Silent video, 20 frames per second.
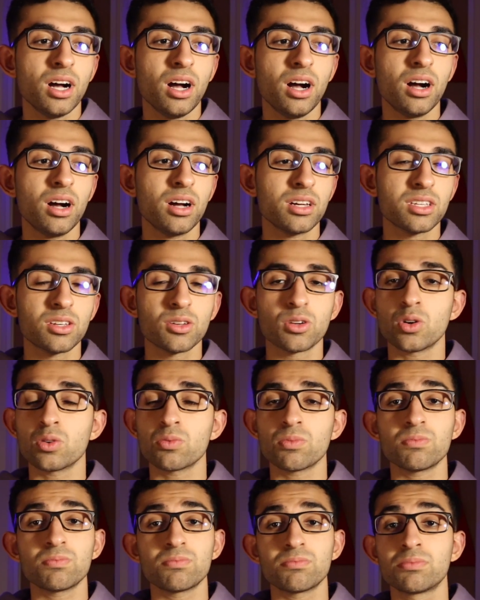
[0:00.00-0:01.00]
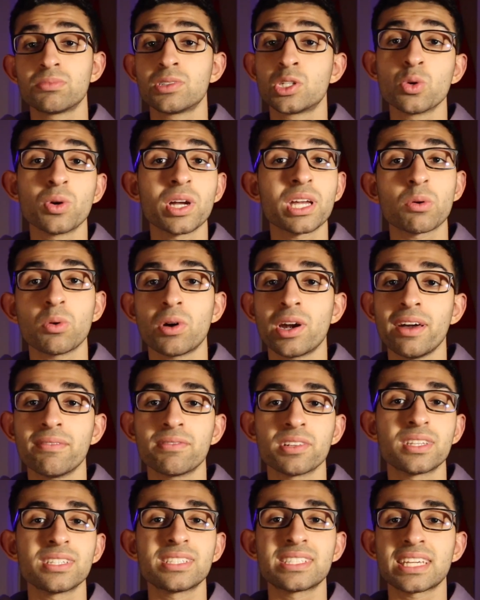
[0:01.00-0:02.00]
doing
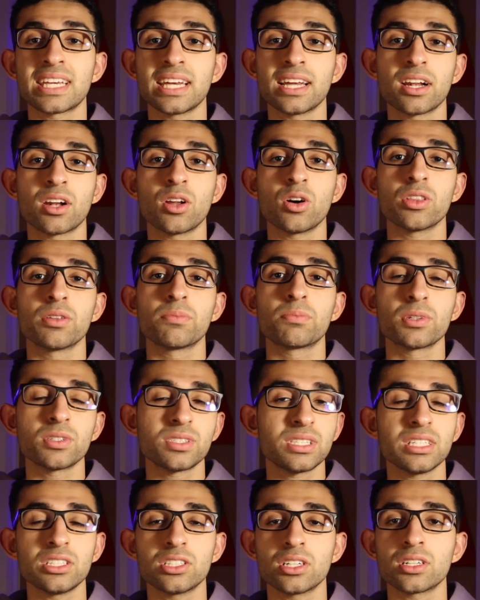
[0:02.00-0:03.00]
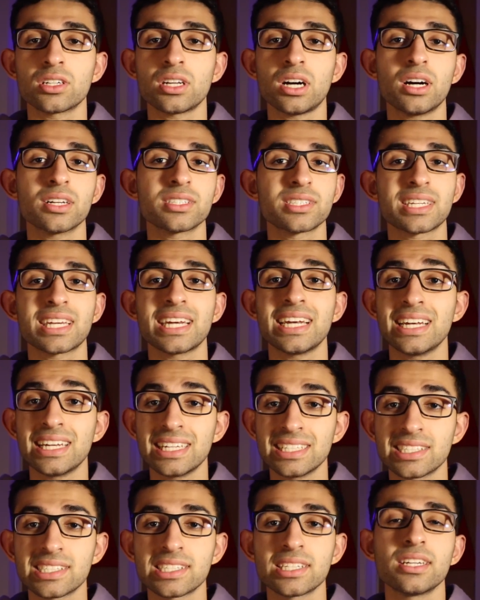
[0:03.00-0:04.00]
whatever the skill or the procedure task
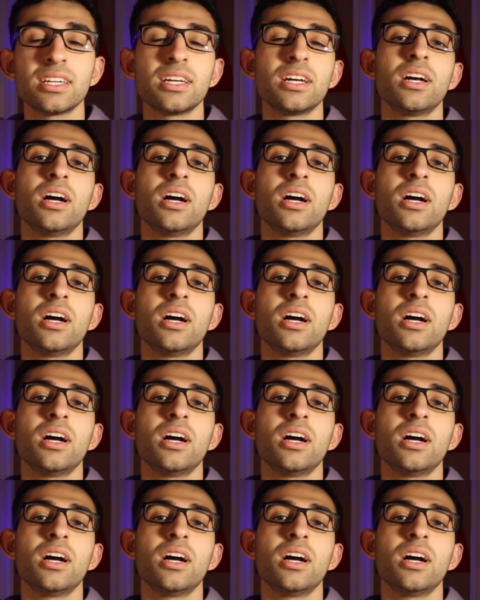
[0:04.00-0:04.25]
is.